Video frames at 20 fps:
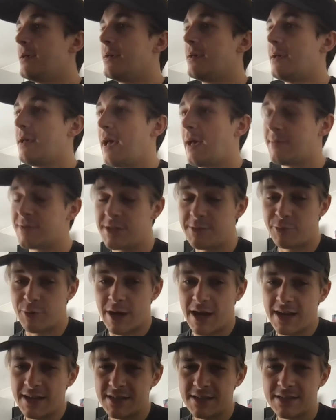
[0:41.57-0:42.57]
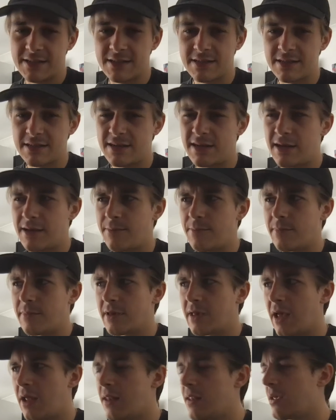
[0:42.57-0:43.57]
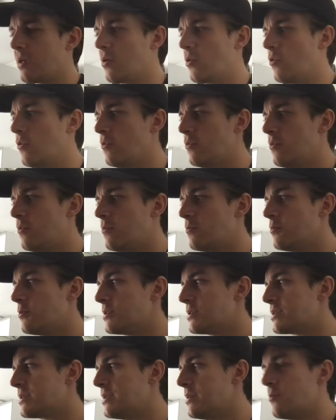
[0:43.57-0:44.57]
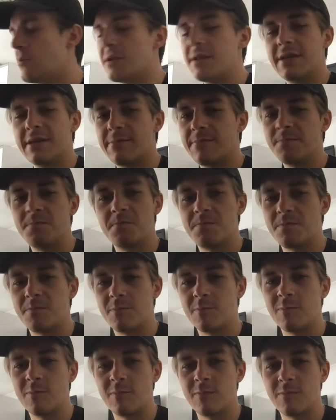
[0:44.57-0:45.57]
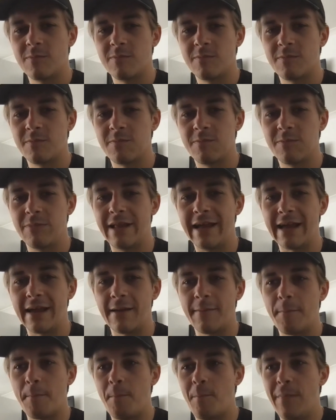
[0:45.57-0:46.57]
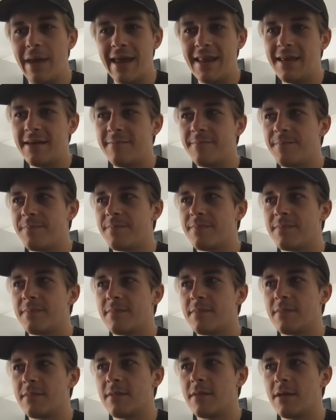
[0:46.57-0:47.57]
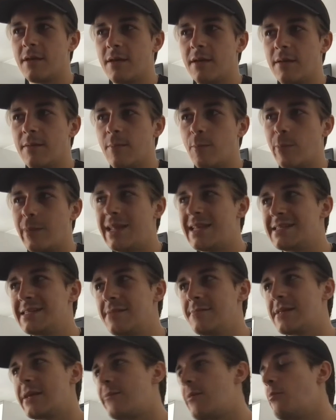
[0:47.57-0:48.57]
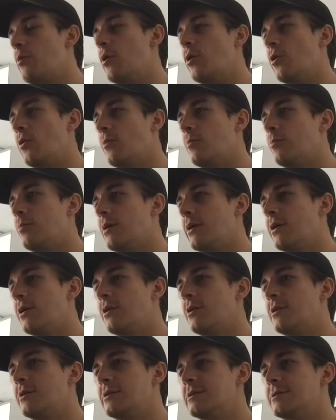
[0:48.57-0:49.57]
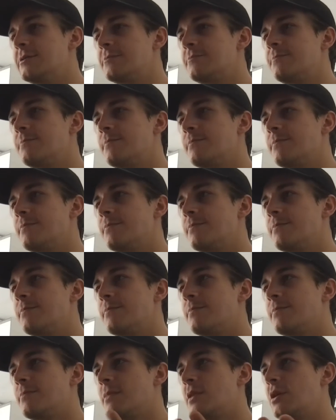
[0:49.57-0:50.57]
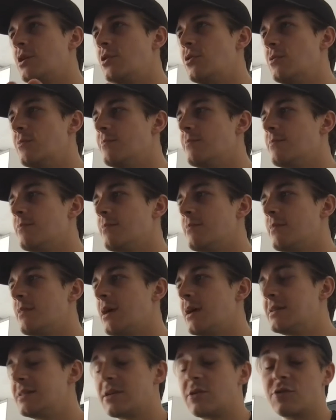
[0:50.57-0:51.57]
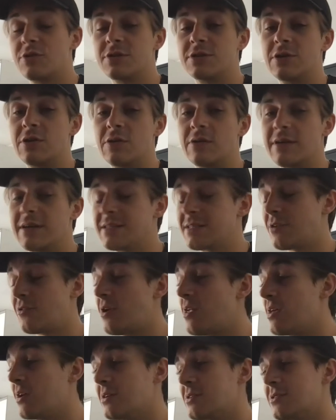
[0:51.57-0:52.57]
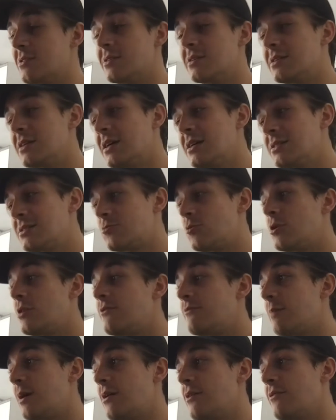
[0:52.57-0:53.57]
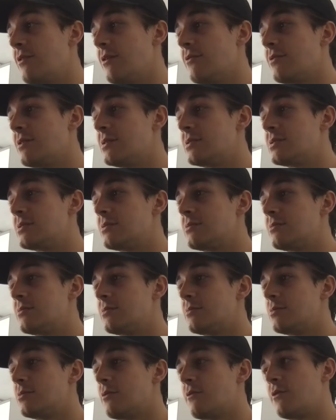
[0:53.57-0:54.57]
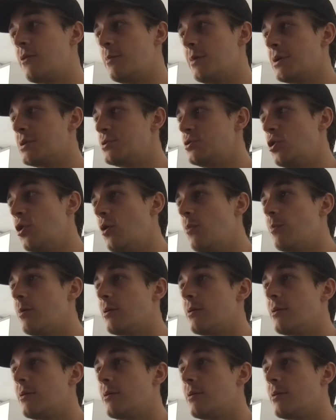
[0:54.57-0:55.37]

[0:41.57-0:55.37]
I'm surprised Can't Let Go was the one that, made it. But at the same time, I'm not because, it's a good song. It's a really good song. It is one of my favourites from this drop.